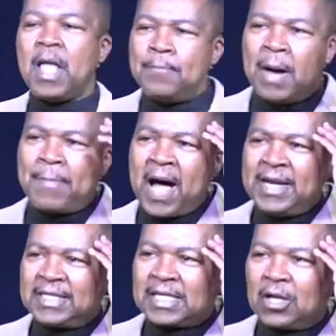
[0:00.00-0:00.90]
My
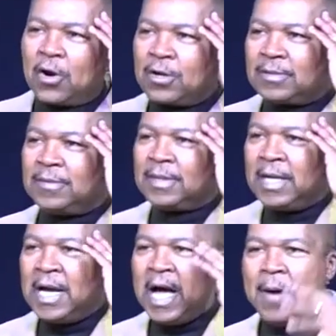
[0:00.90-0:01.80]
mind is alert.
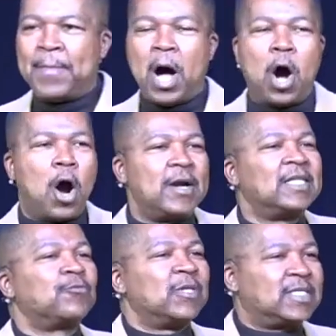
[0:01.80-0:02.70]
My heart
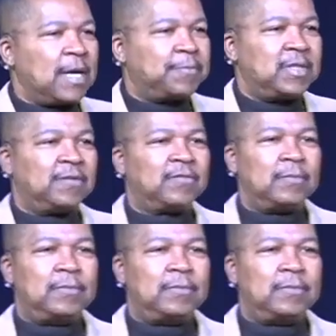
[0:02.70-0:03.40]
is receptive.